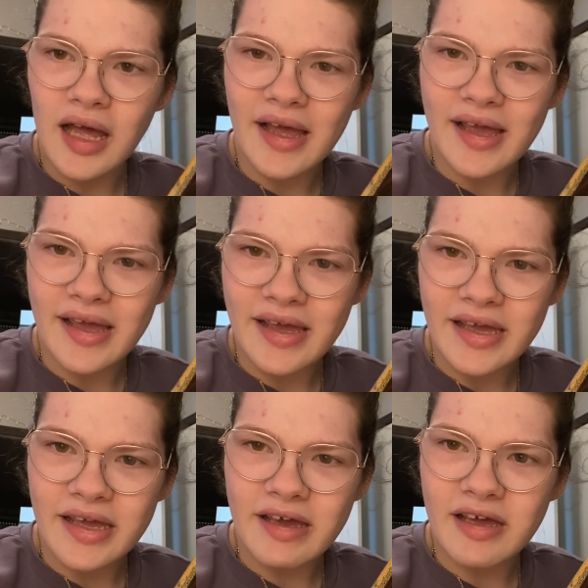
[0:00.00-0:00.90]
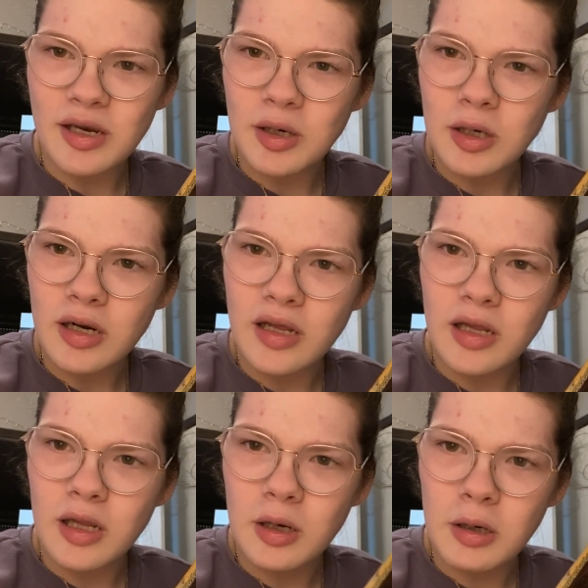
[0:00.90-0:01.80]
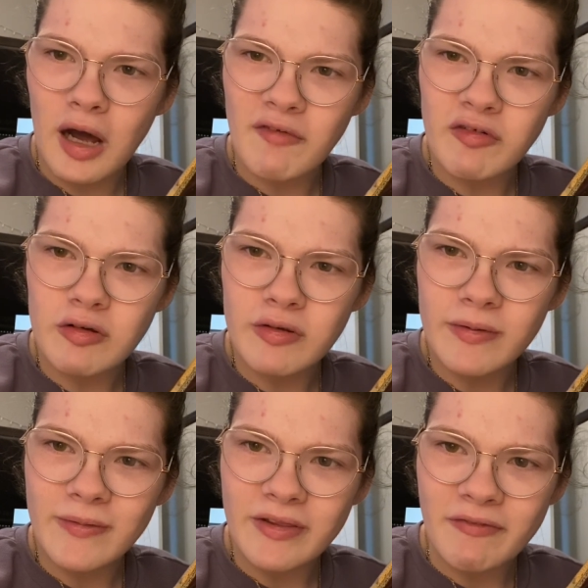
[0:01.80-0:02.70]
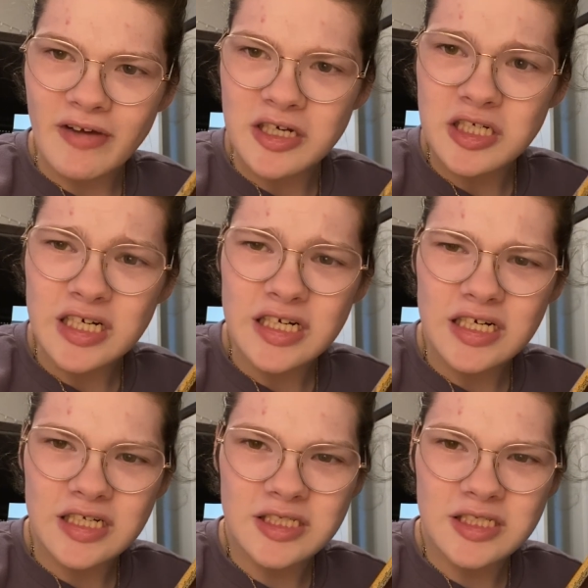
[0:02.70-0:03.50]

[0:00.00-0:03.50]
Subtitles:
a novel with fiction.